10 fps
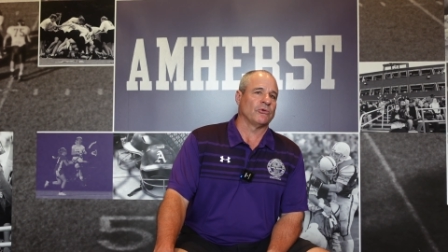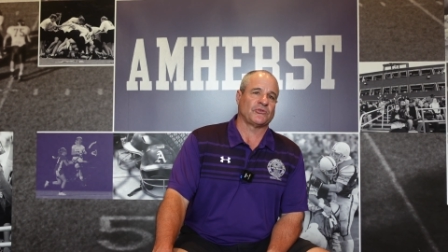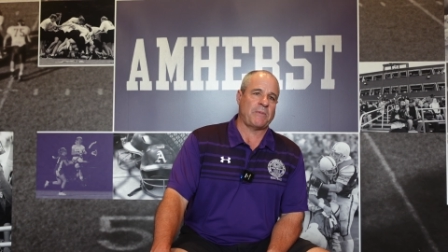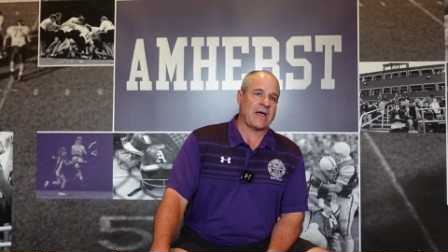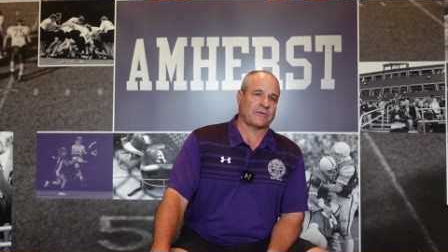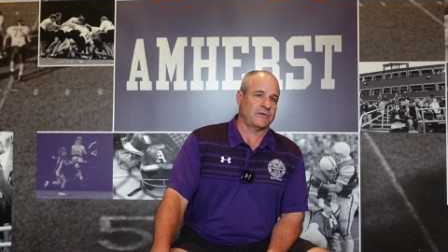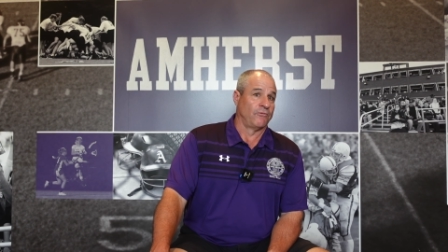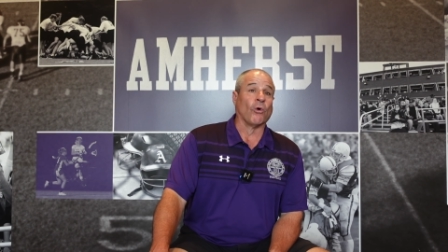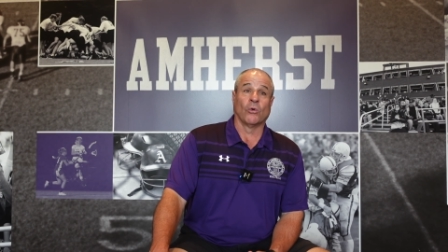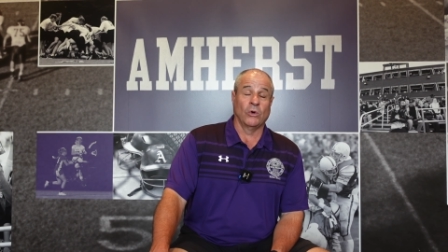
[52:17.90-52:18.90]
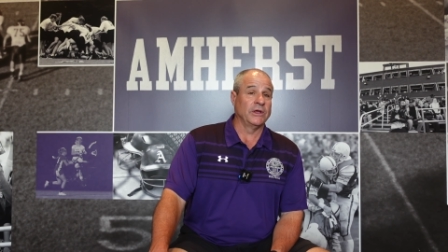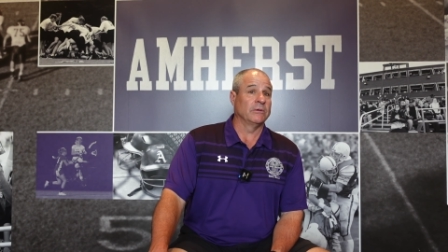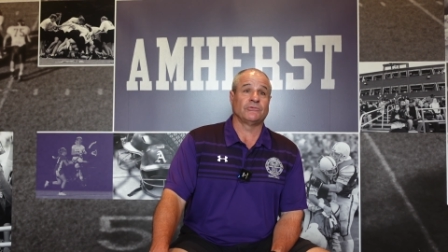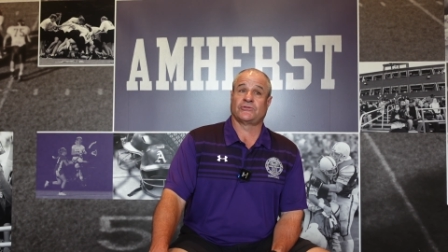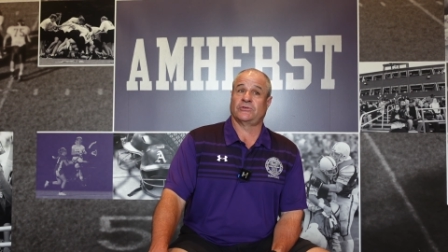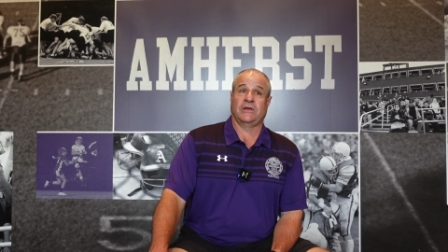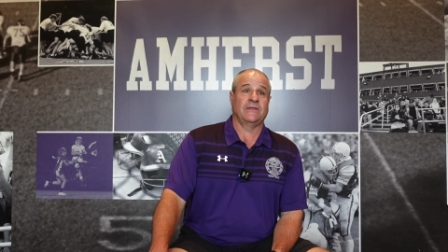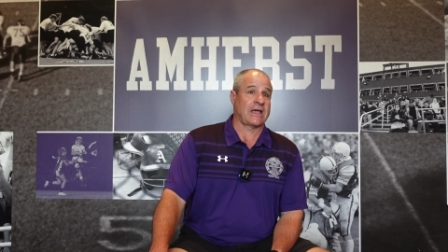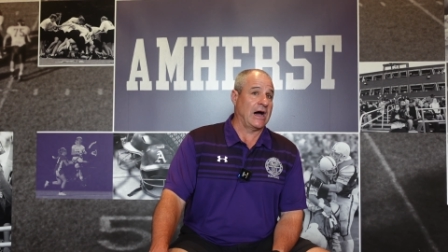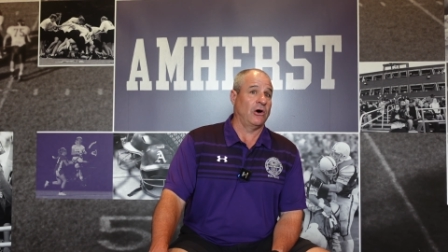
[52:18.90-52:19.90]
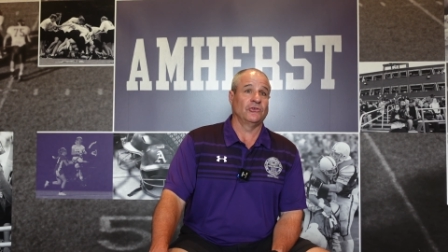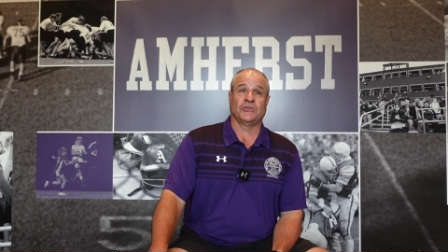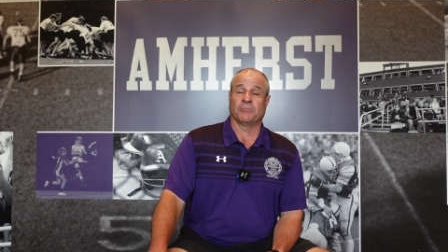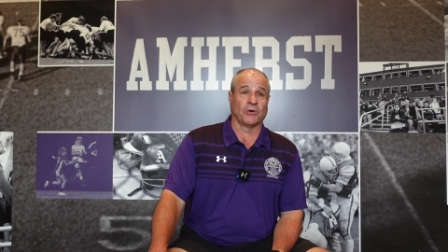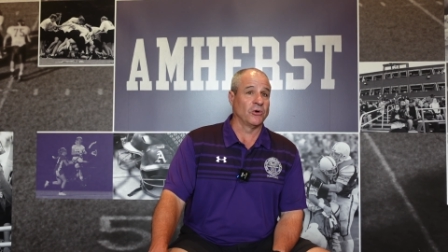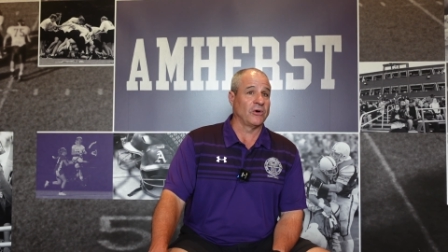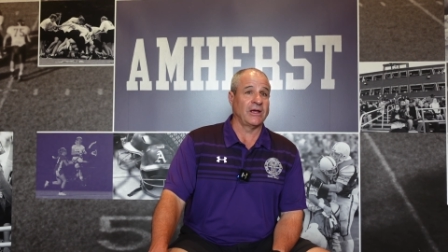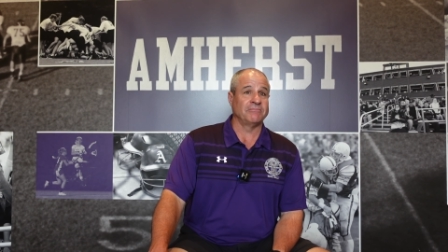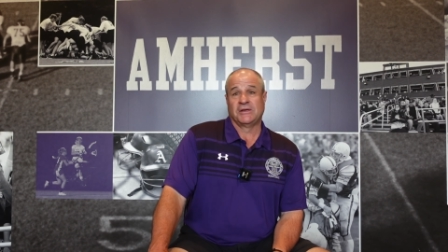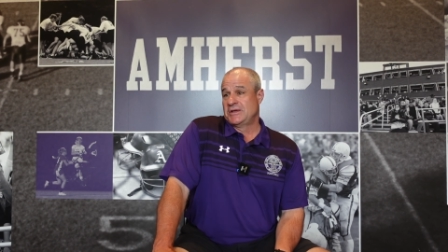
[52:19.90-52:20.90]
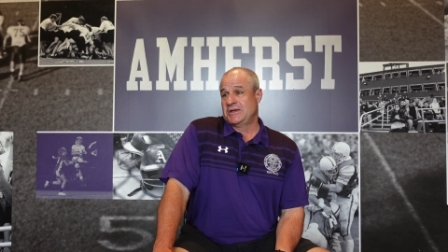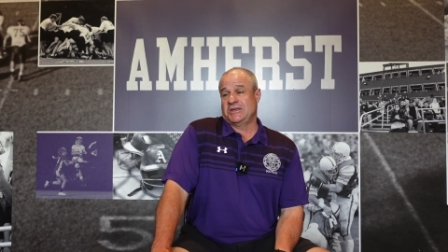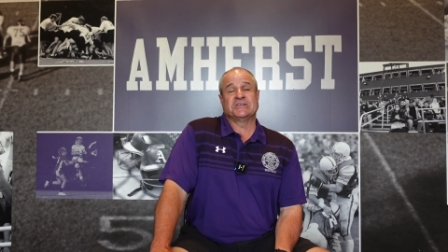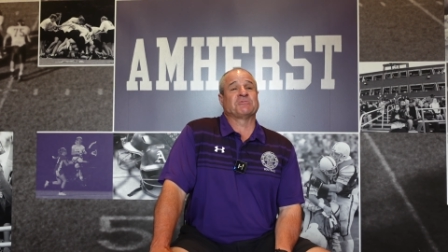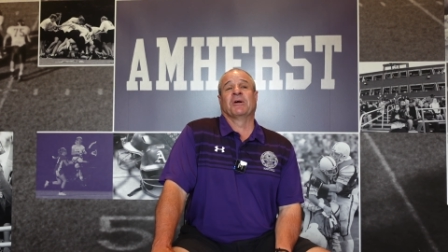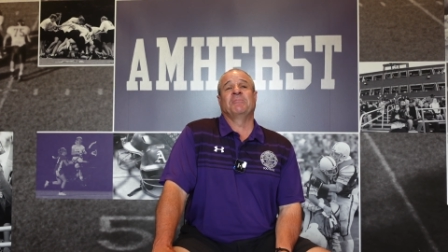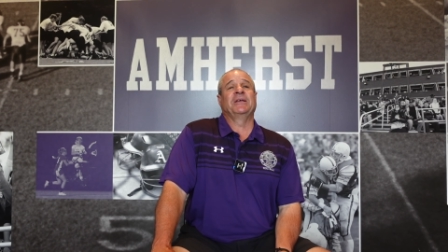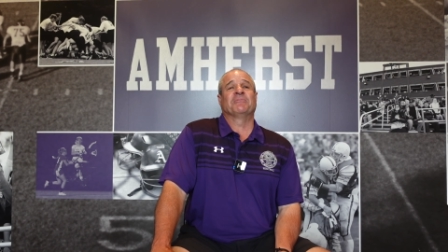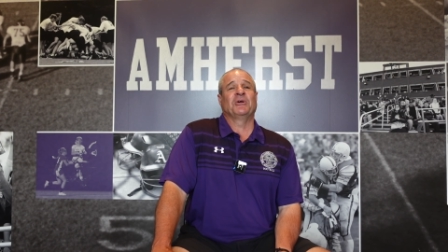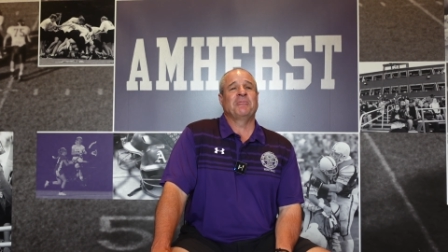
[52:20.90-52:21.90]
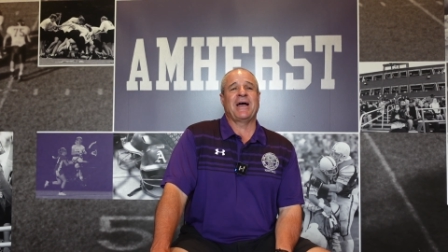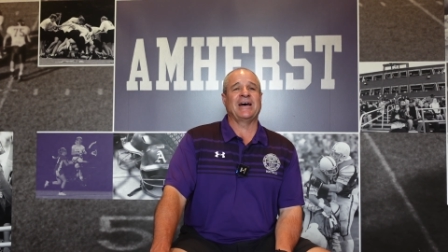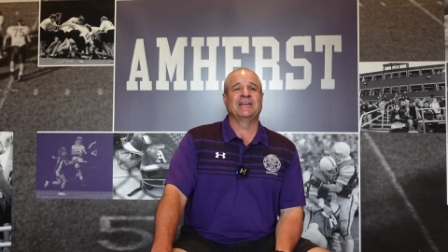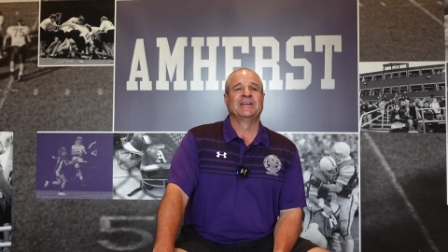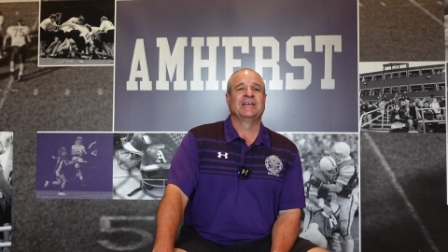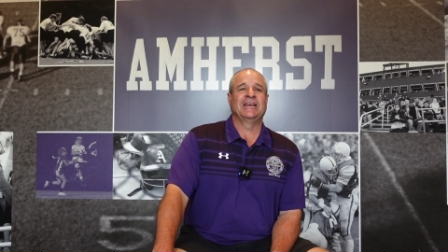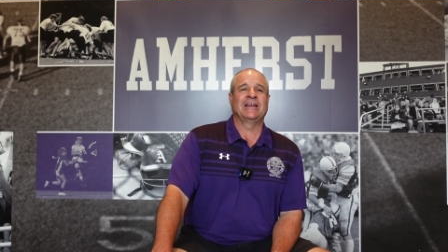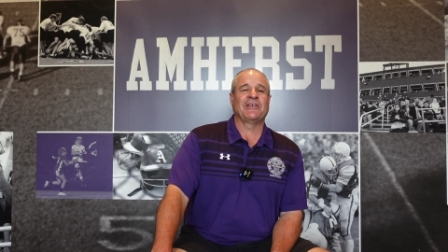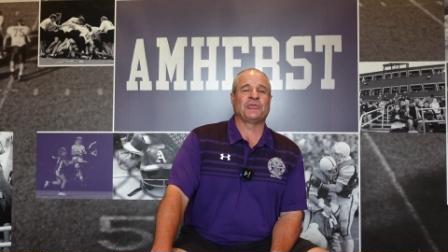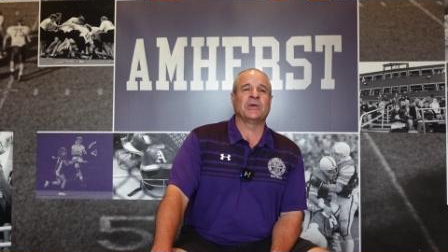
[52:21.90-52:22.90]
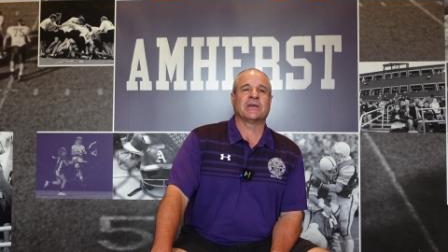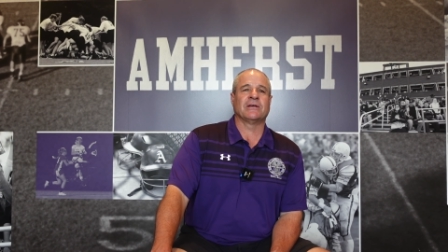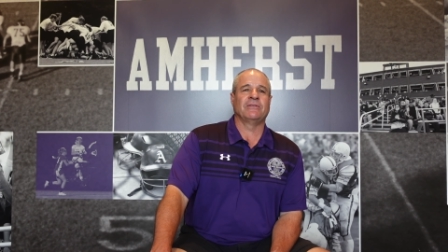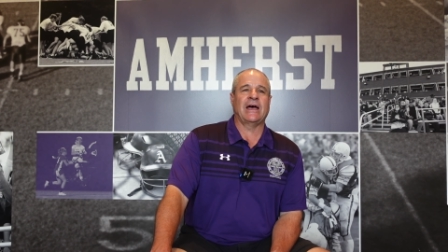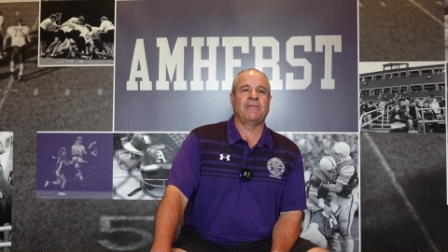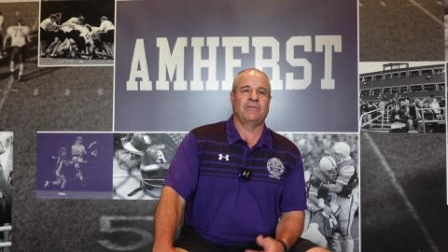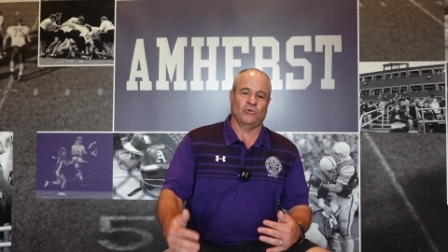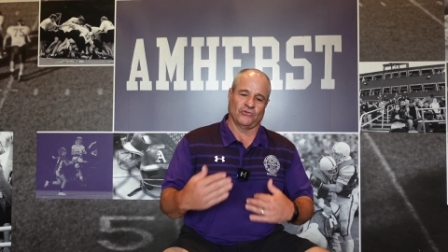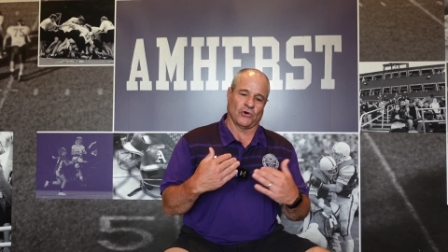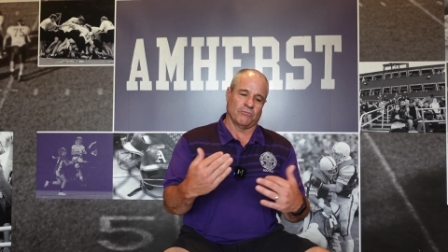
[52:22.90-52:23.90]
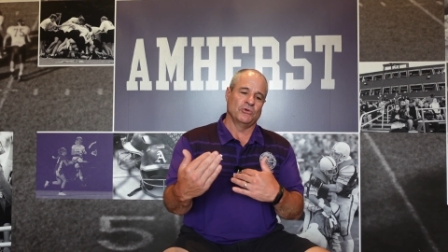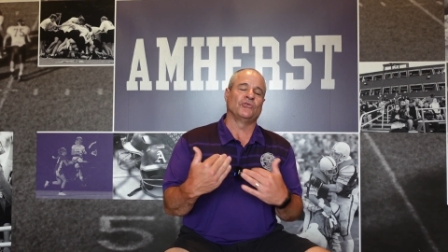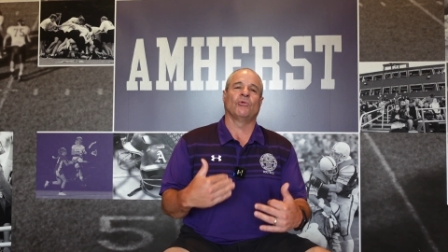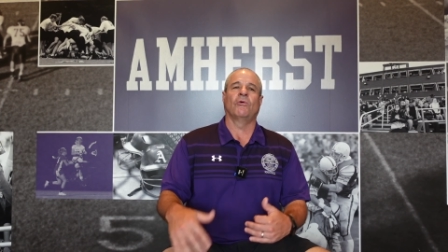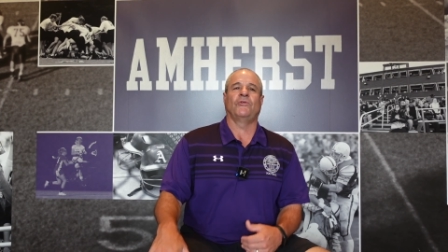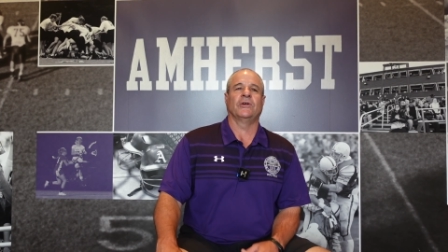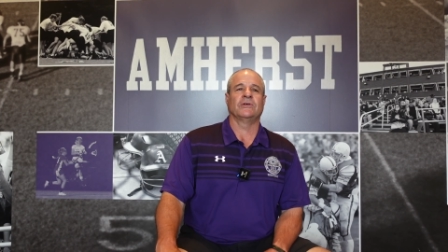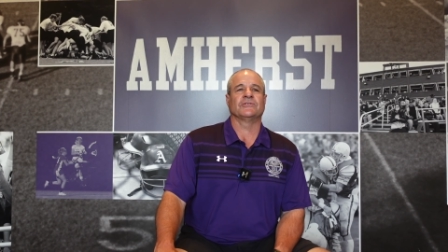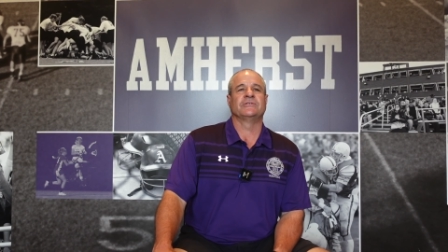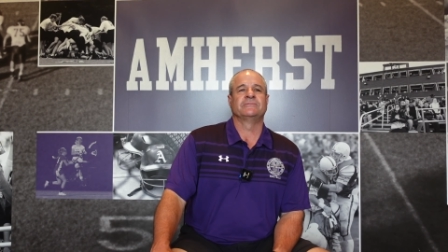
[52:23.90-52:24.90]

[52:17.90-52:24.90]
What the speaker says: respect for Williams and the college and the program. You just want to beat them real bad. And I think that those are mutual feelings.